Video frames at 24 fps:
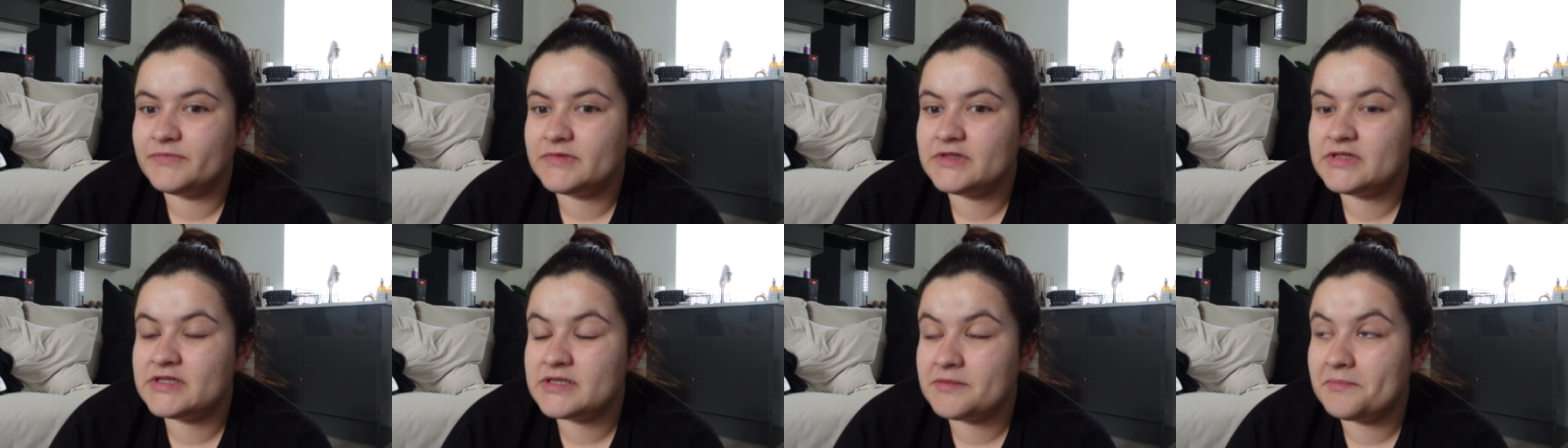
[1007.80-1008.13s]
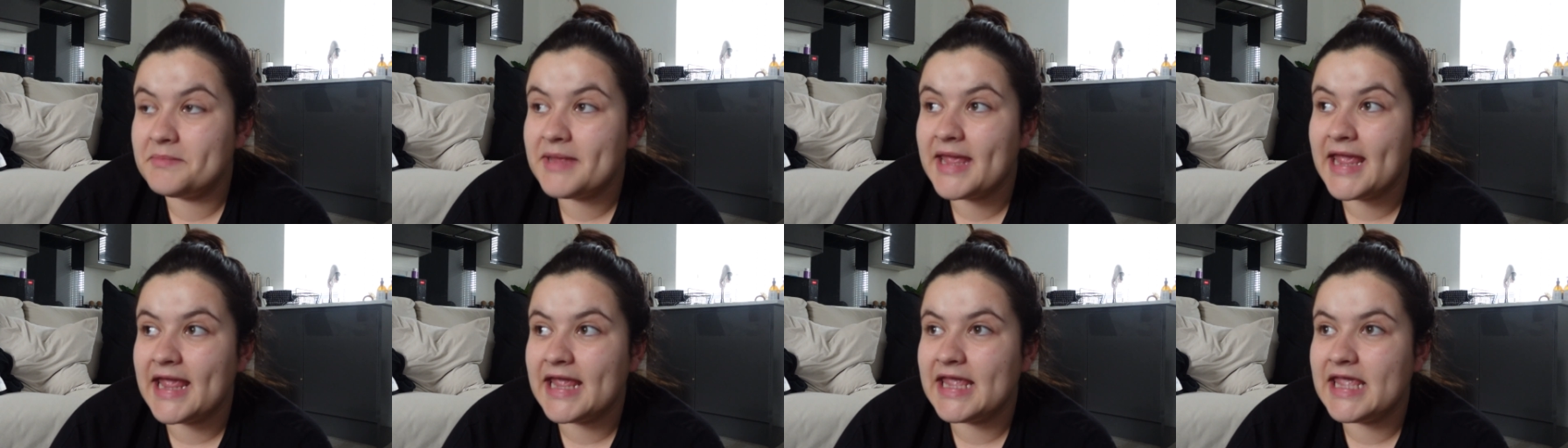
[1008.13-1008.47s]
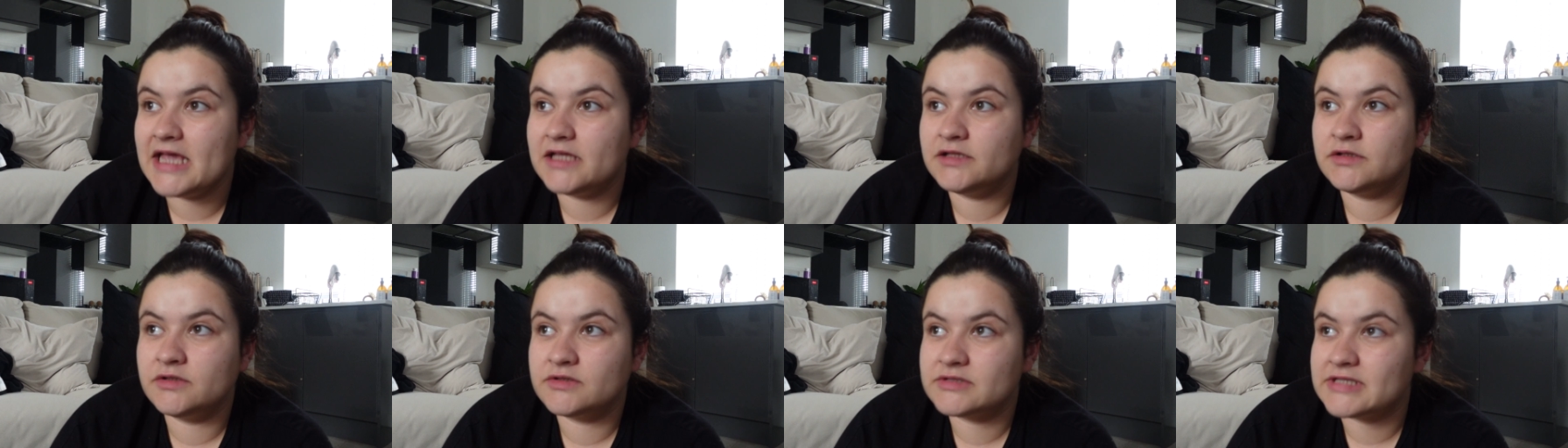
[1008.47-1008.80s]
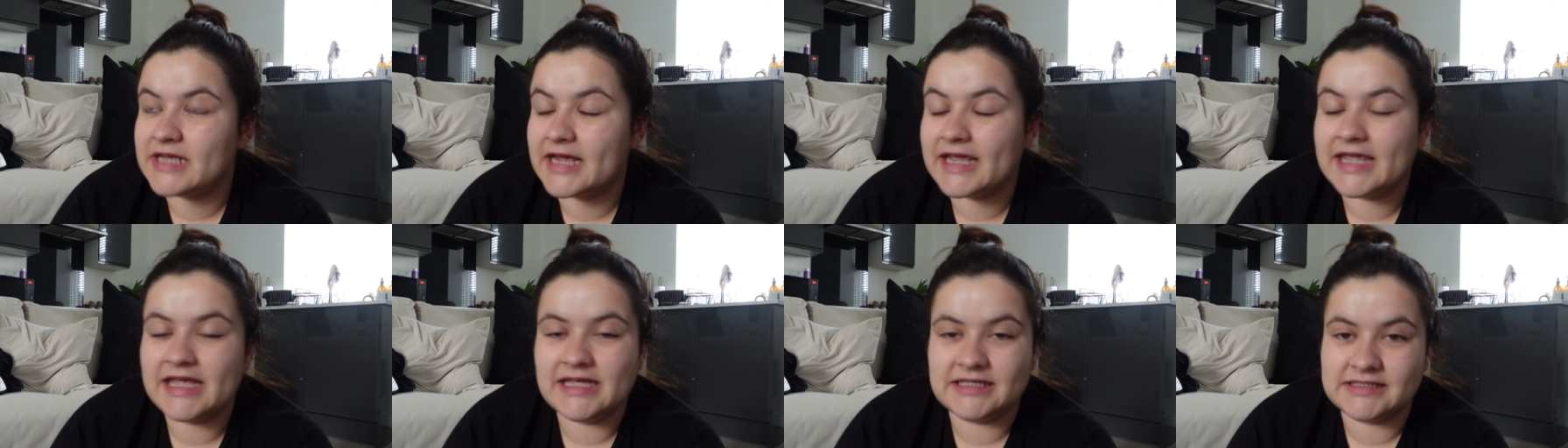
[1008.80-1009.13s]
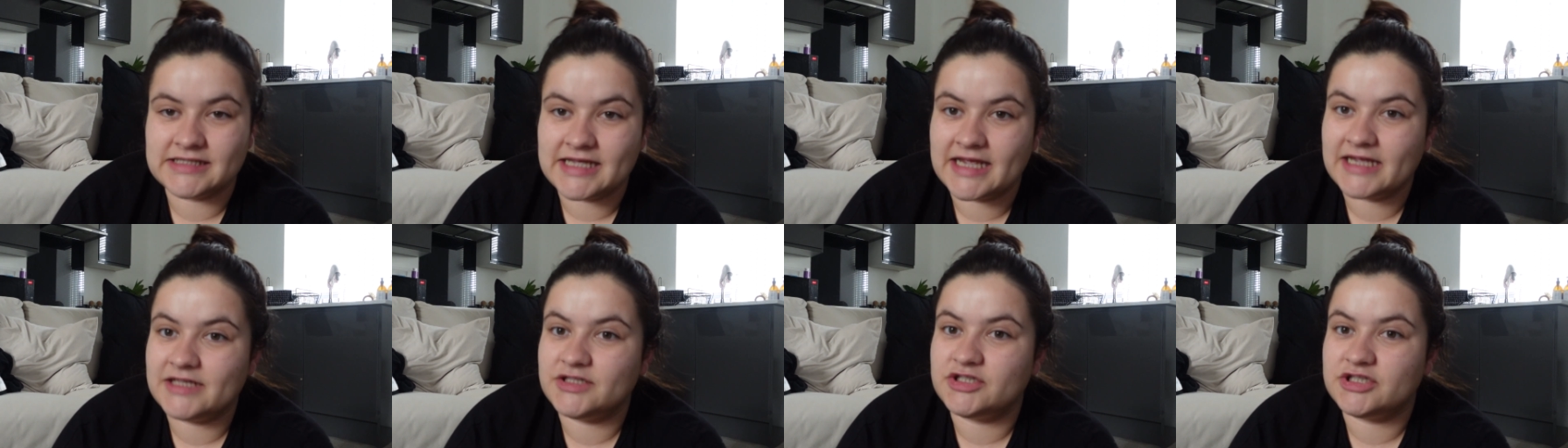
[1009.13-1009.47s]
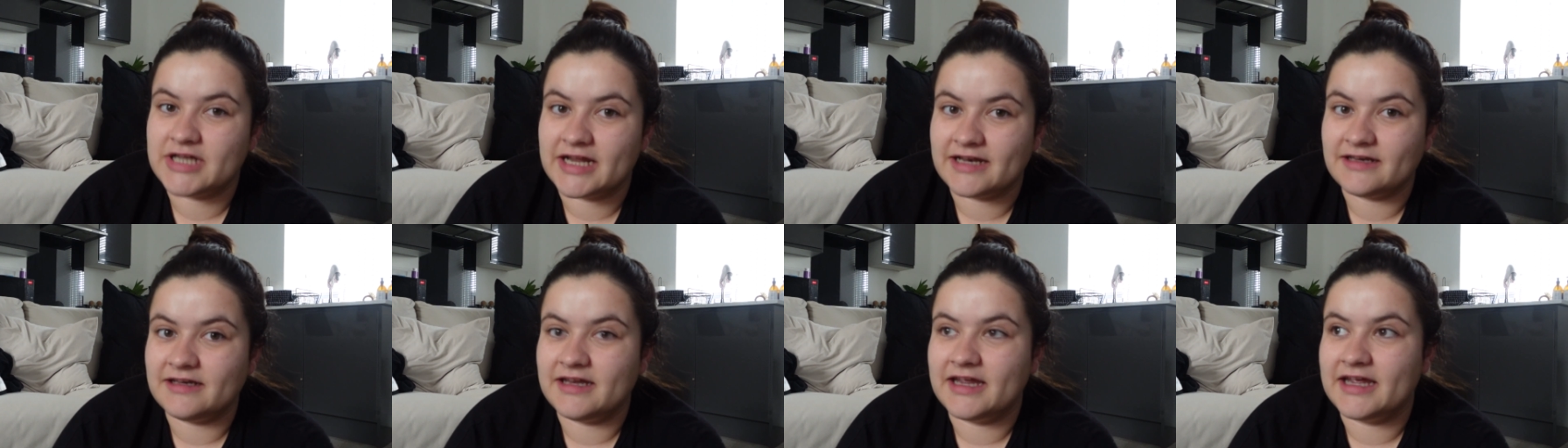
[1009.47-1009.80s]
to me, looks like he is aged
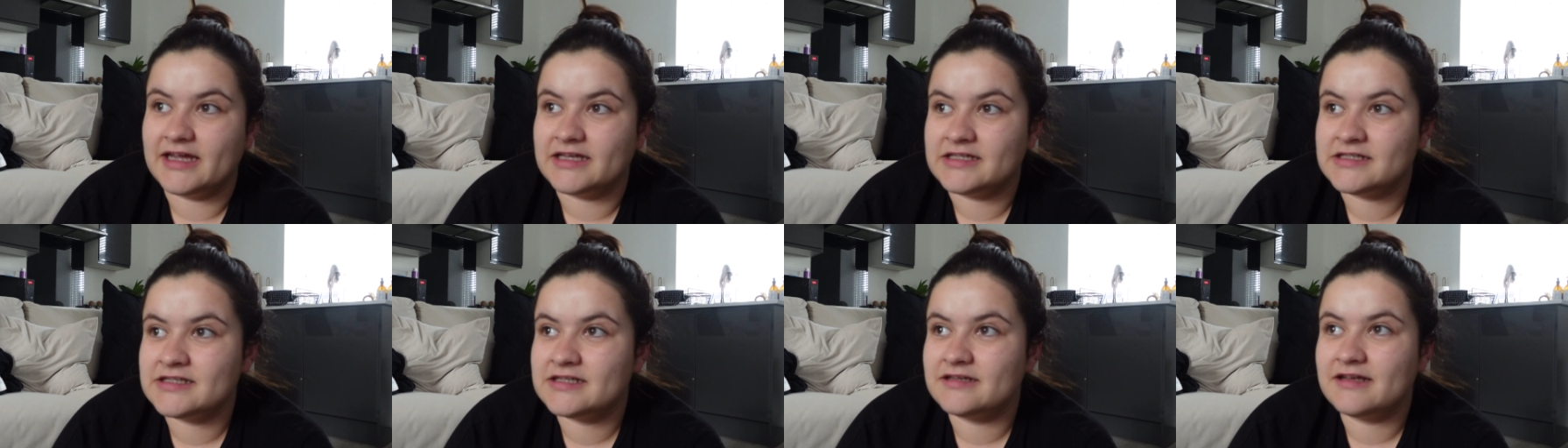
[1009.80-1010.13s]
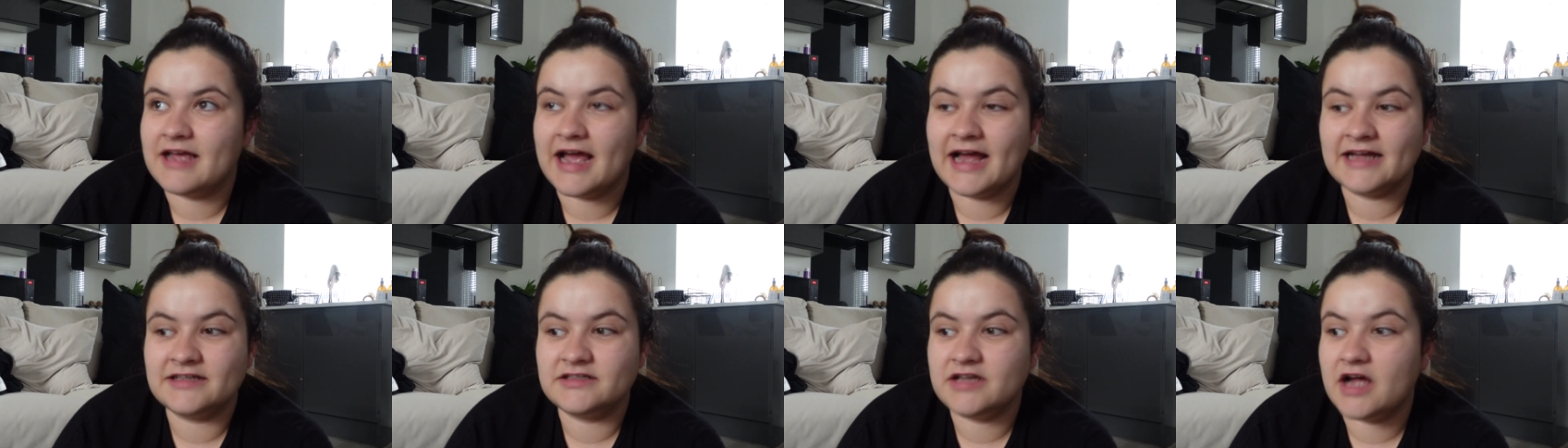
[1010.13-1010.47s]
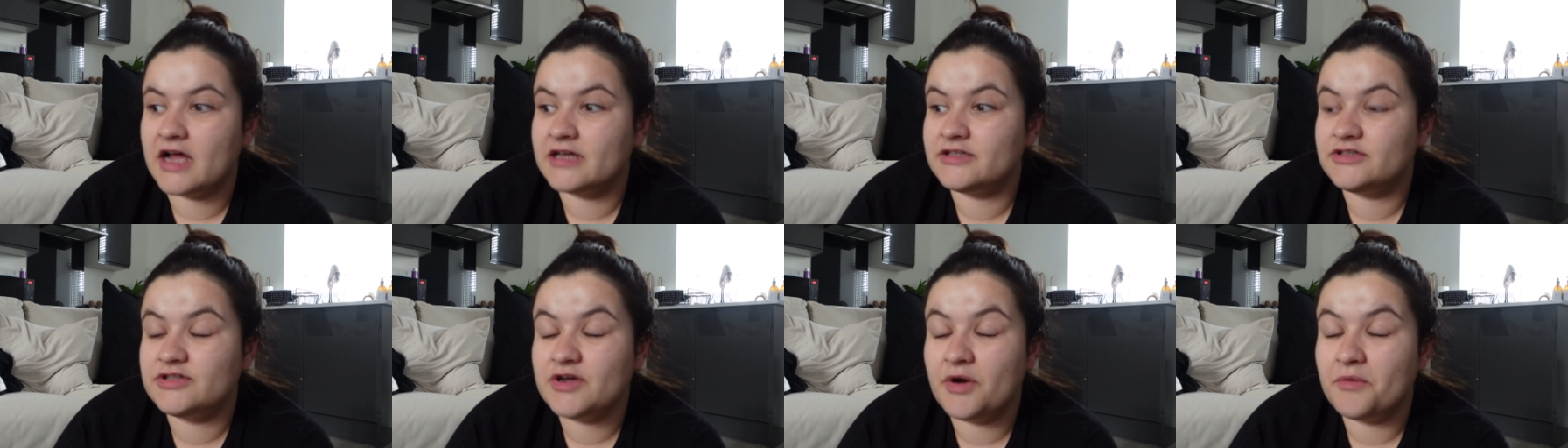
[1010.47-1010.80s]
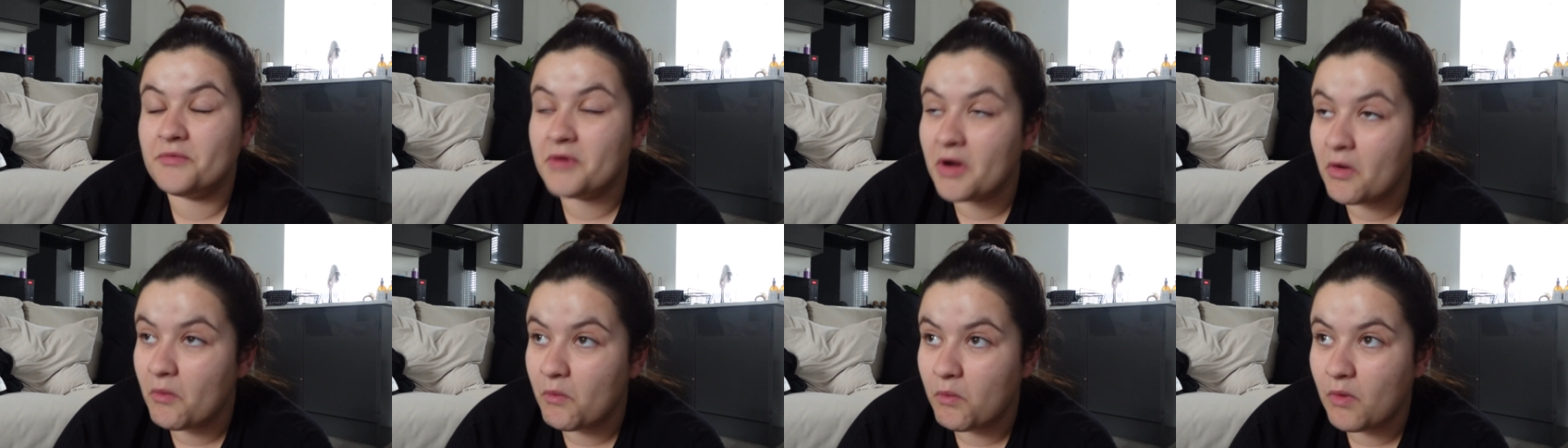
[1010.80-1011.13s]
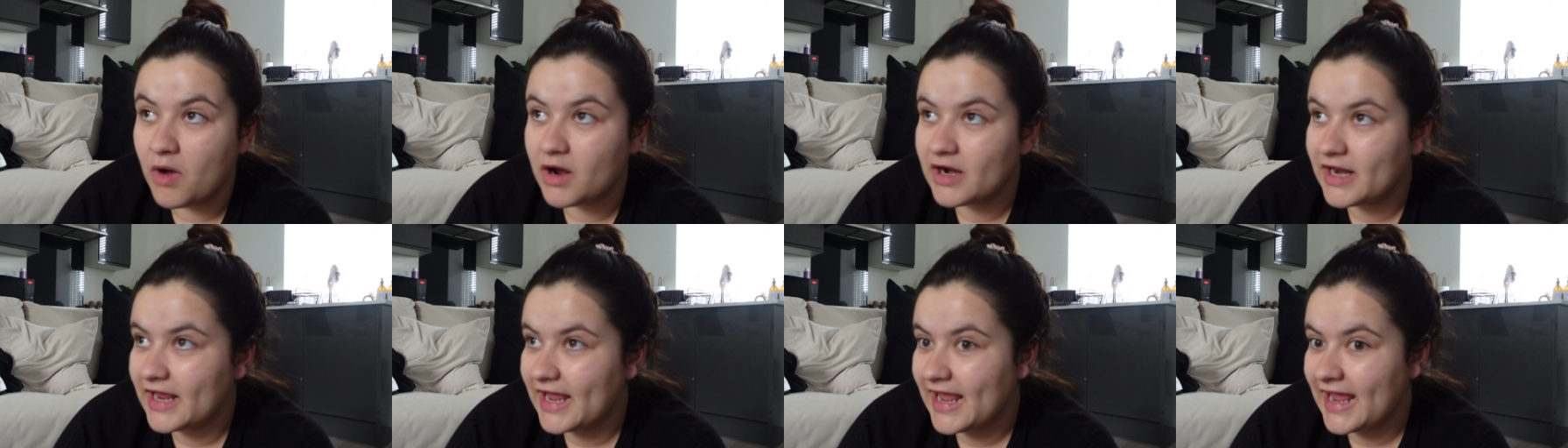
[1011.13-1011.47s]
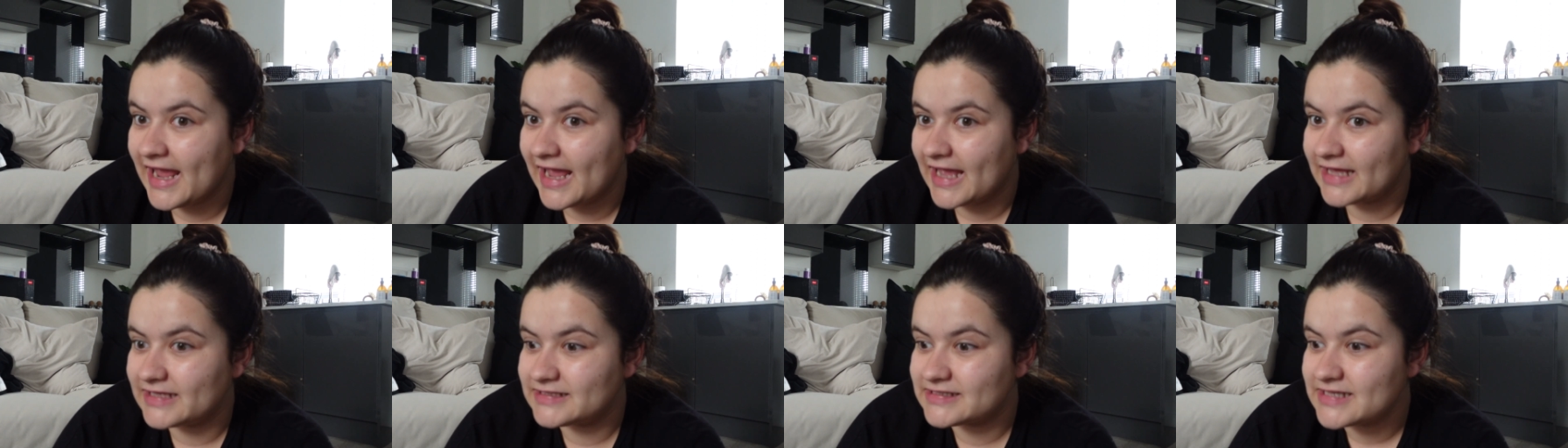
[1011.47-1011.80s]
10 years. I, I don't know what it
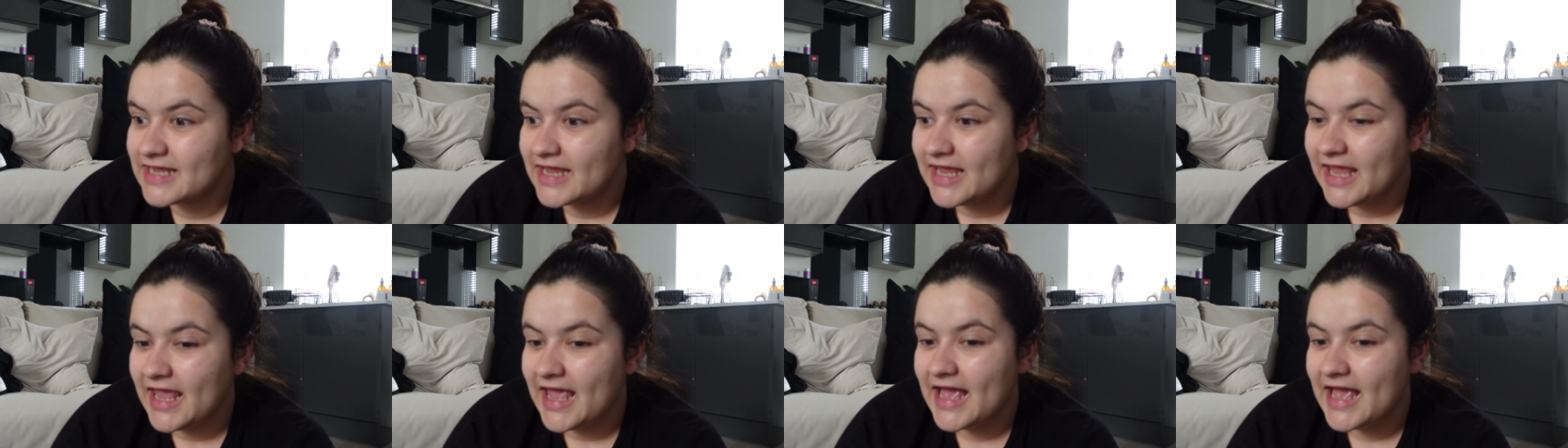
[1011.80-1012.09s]
is.